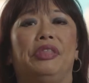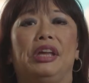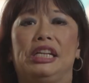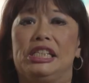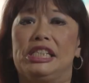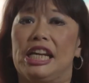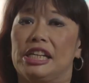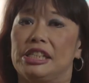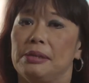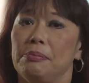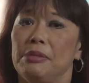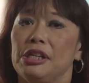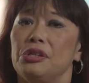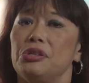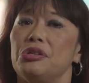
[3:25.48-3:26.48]
They detect a
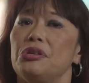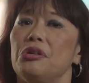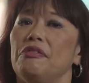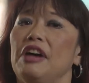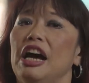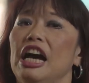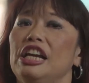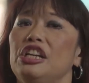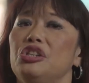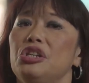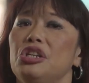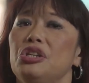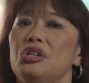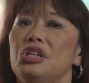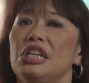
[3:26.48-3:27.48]
mixture of
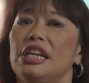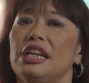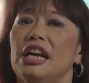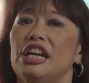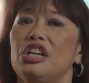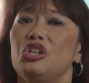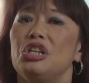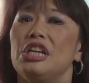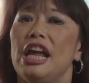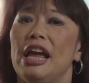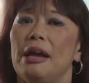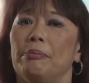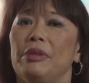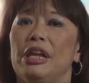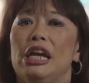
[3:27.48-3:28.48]
IgG and
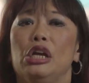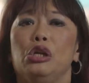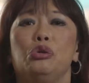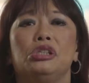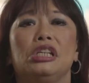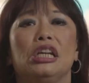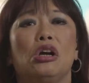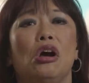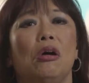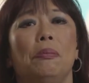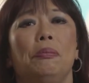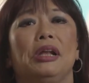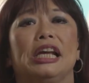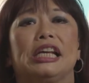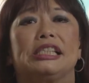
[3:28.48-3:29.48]
IgM using
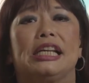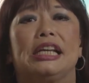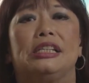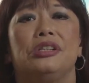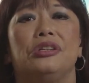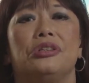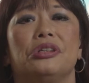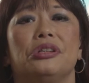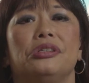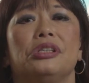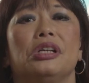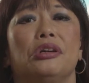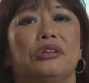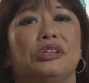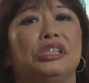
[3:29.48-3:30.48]
complex antigens
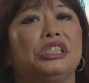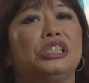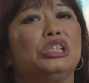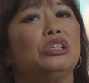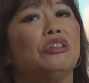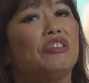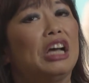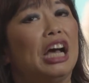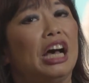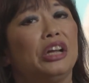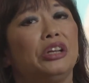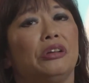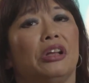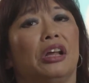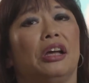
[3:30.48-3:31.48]
consisting of
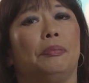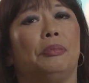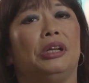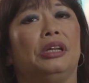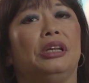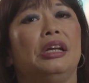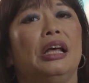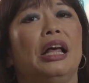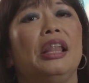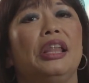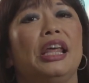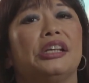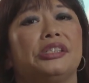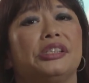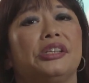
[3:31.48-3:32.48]
cardiolipin,
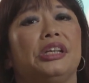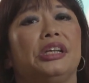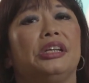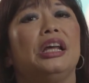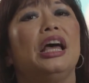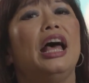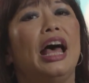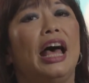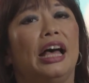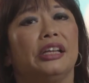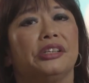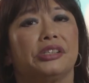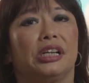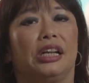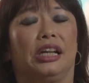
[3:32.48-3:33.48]
lecithin,
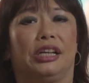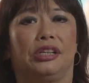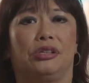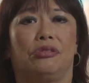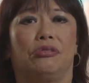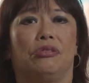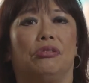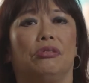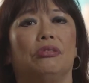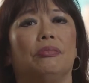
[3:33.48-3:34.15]
and cholesterol.